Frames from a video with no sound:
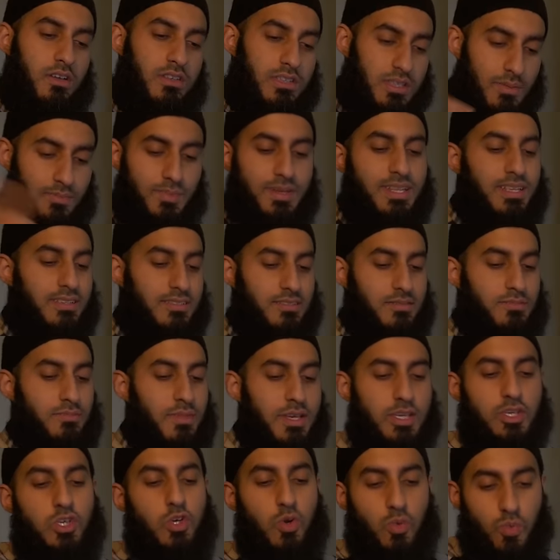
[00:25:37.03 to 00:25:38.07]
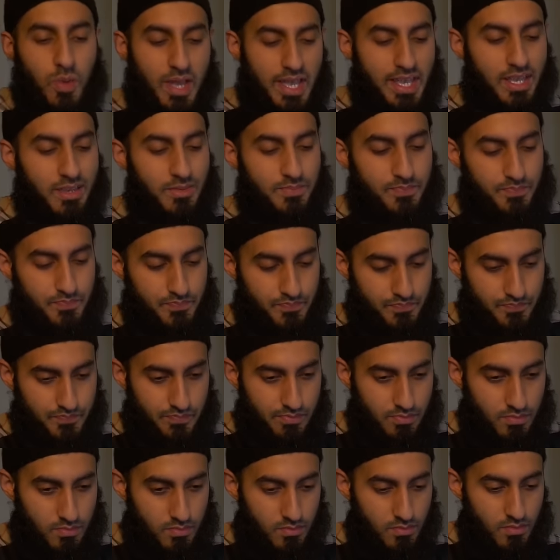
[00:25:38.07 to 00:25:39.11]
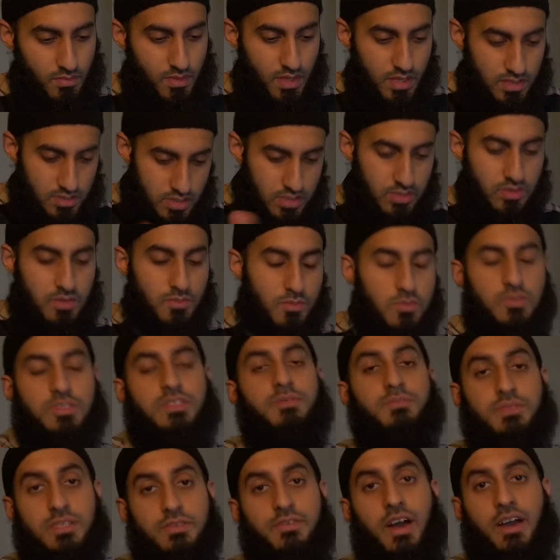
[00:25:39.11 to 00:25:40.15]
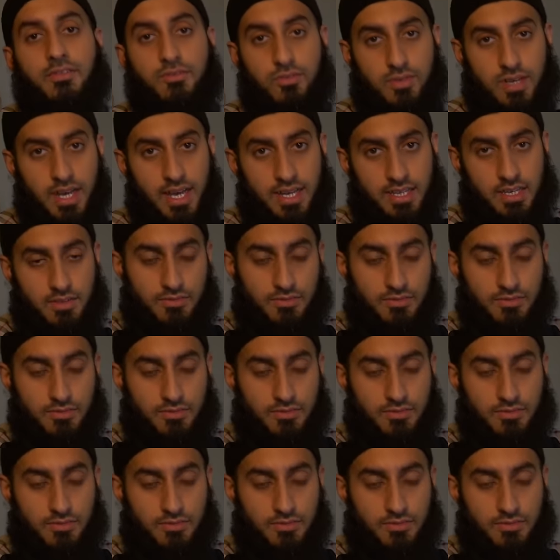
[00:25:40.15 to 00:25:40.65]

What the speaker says: to please make your way to the Muslim Survival Guide.